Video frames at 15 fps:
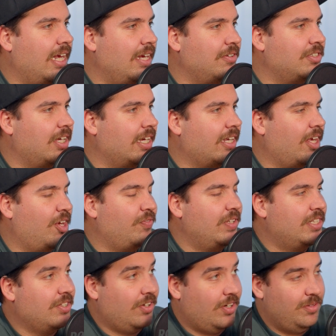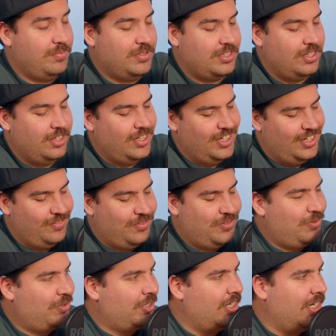outside COVID times, have
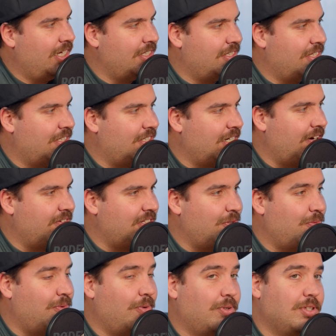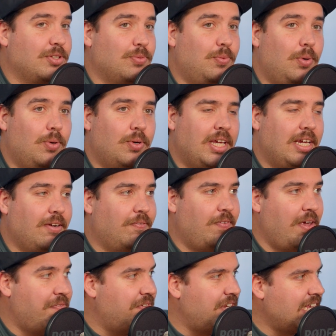organised a charity walk that's walking
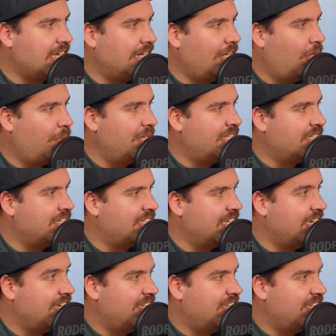fifty kilometres in